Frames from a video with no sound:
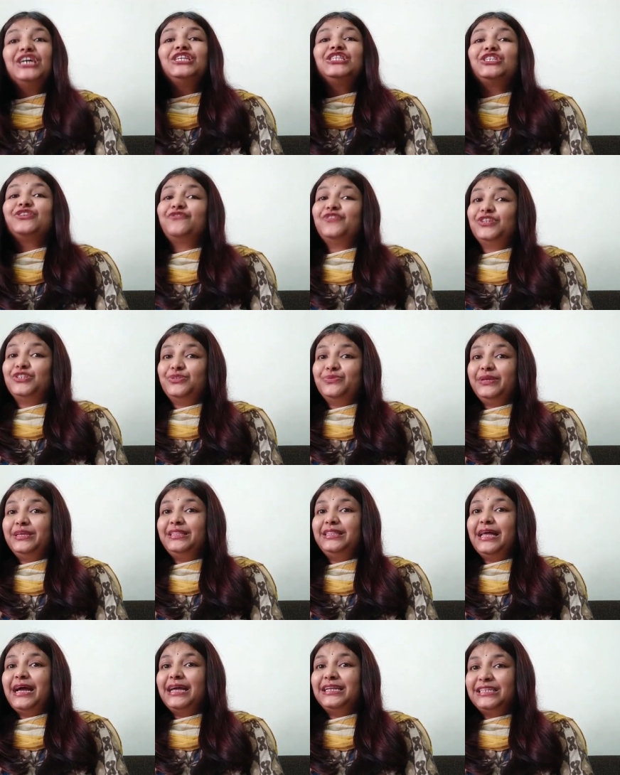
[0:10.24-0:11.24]
So for
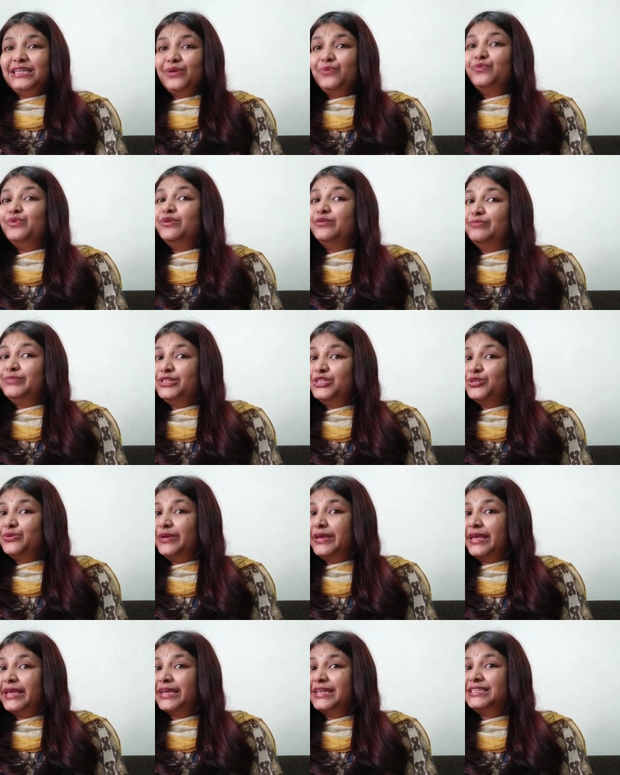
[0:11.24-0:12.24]
doing that, we'll be
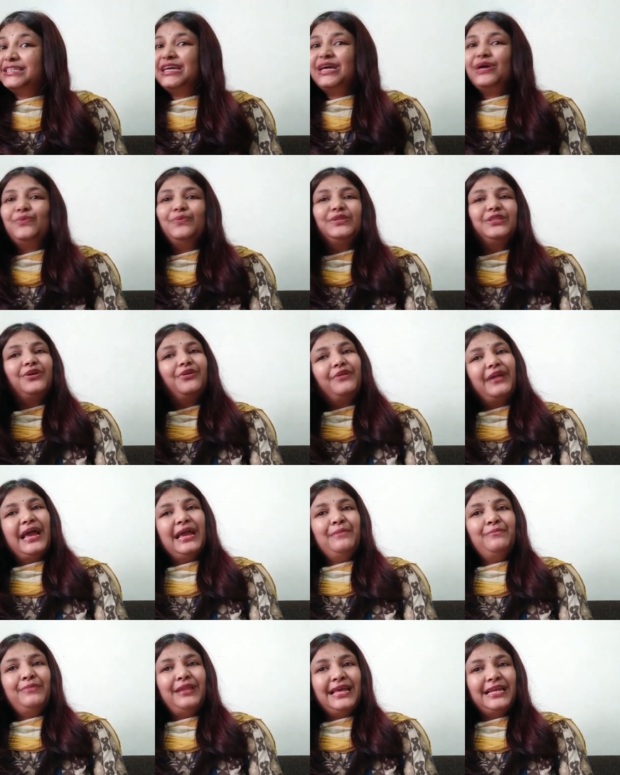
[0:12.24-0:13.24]
doing it with a
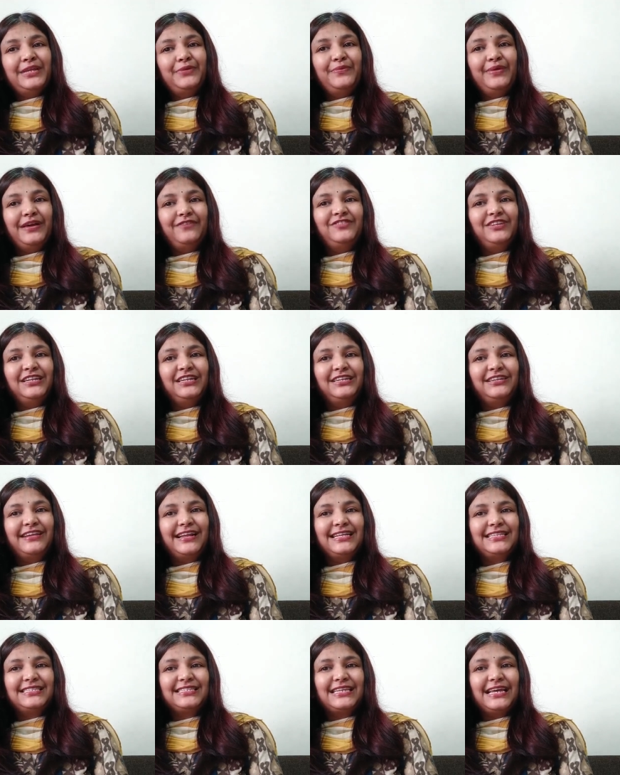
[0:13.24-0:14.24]
rhyme like we have done it
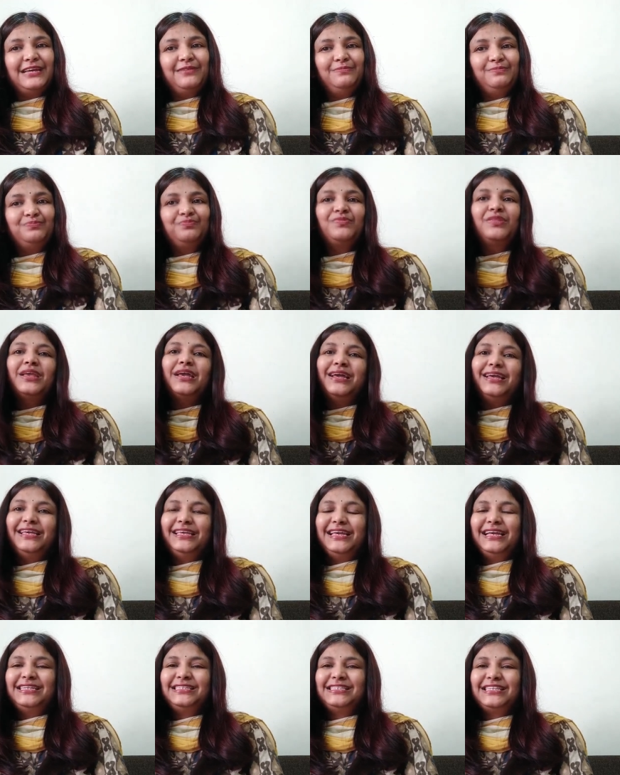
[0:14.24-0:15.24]
last time.
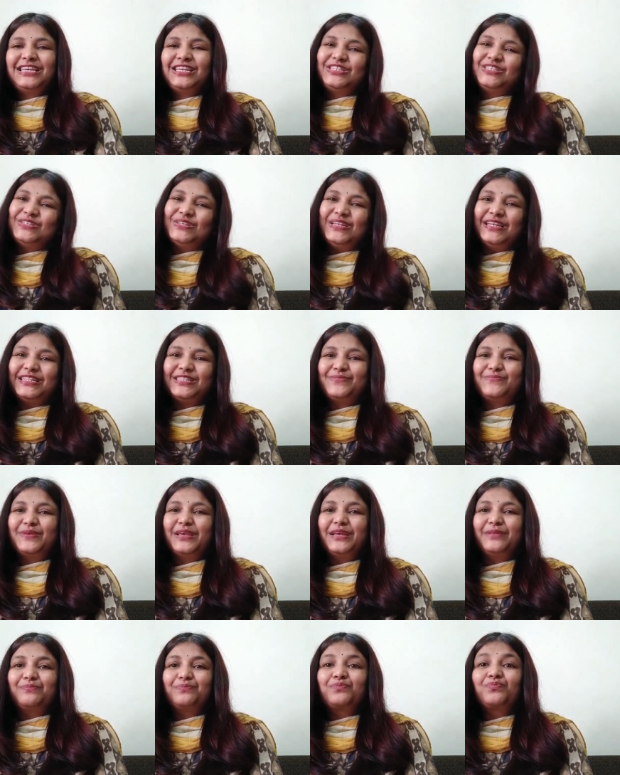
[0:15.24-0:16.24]
Yes, so let's
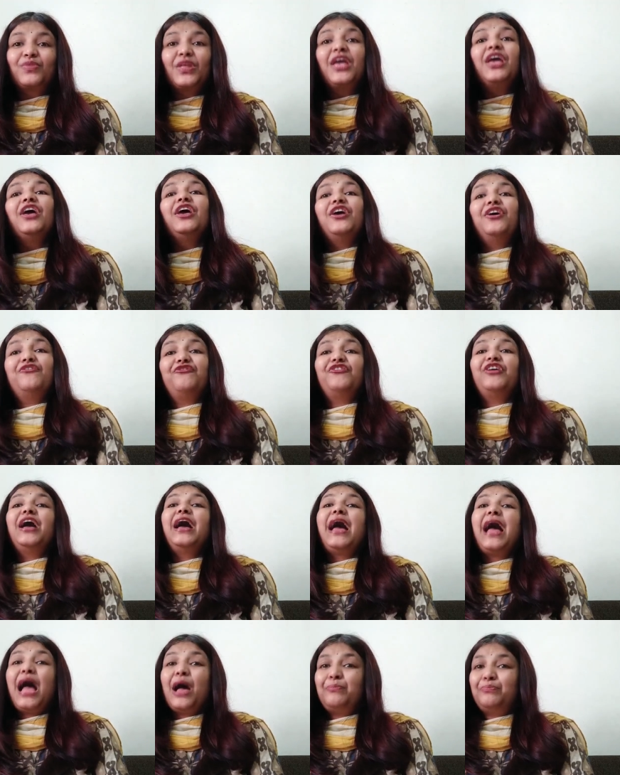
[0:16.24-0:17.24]
begin. If
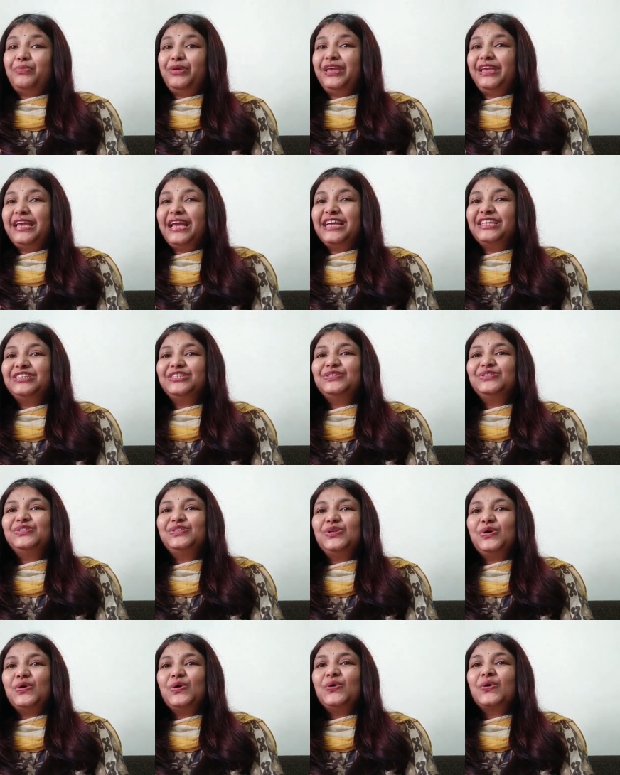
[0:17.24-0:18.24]
you're happy and you
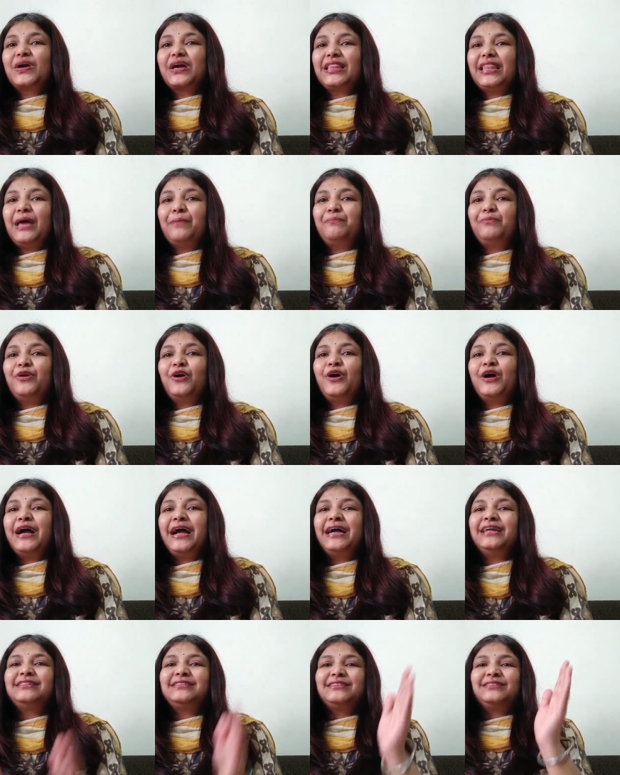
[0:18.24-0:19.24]
know, clap your
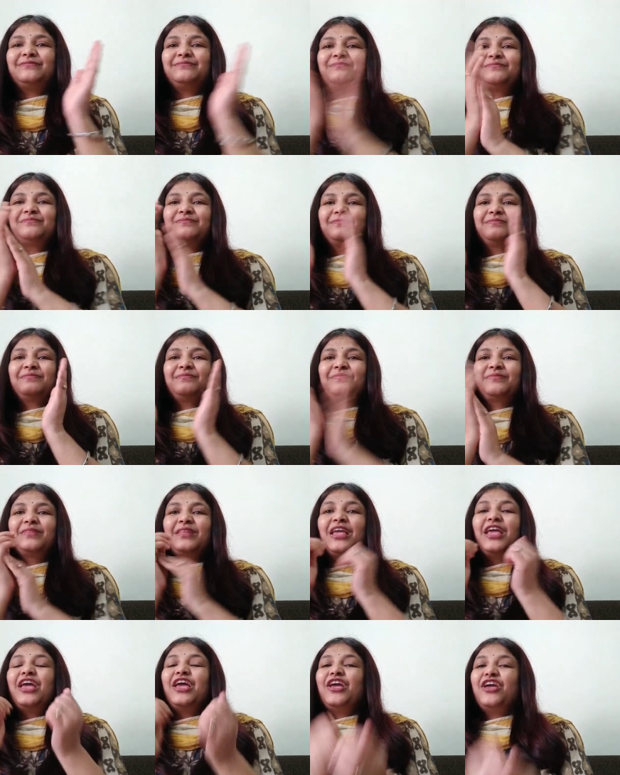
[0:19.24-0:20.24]
hands.
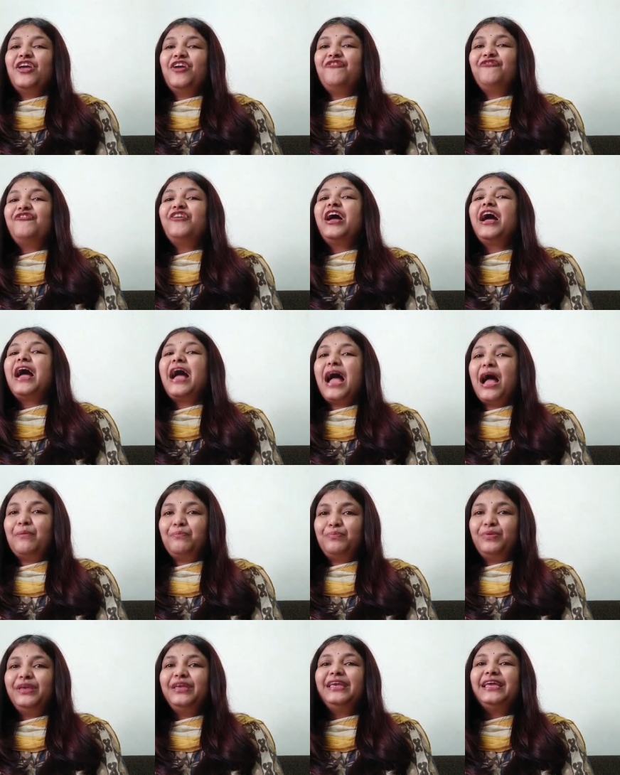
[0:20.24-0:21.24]
If you're
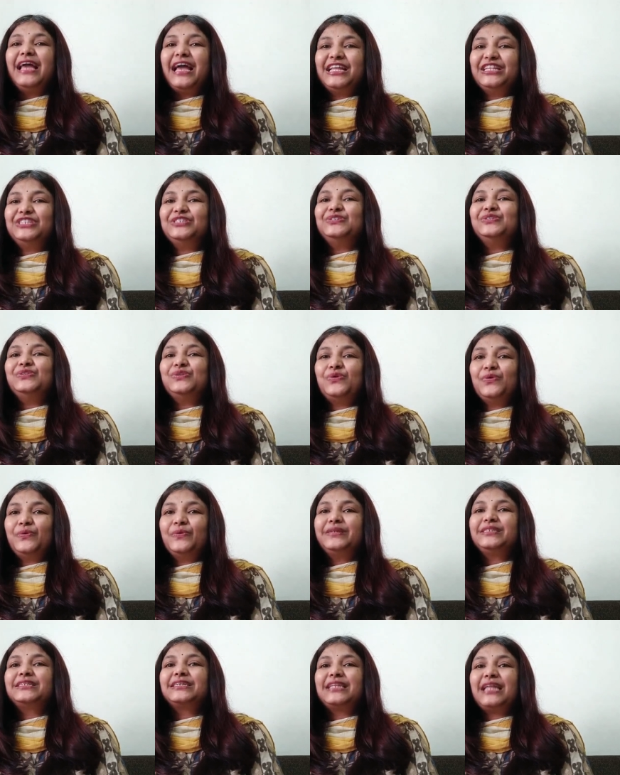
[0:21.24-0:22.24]
happy and you know
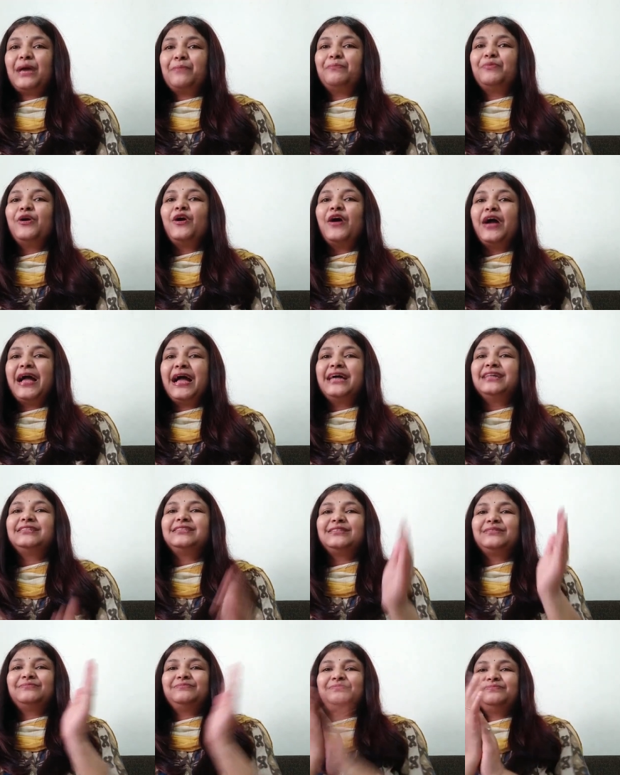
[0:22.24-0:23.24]
it, clap your
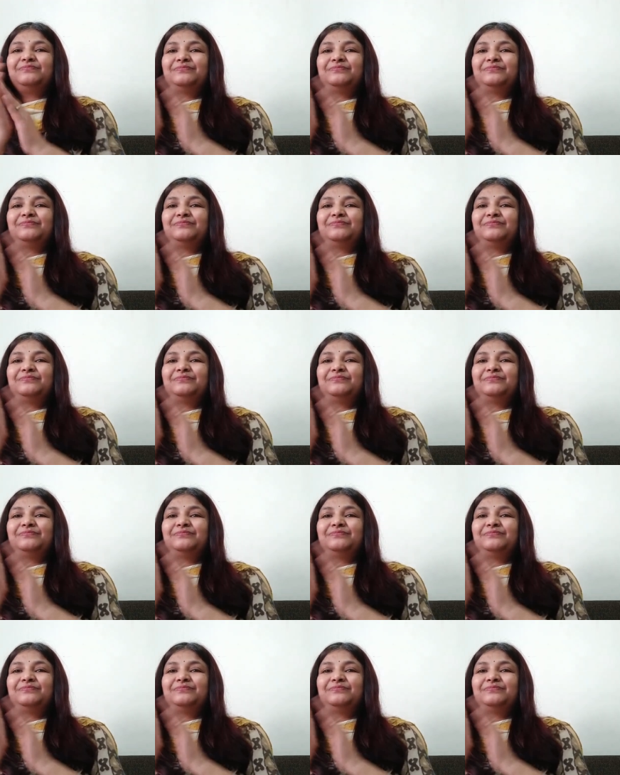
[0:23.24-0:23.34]
hands.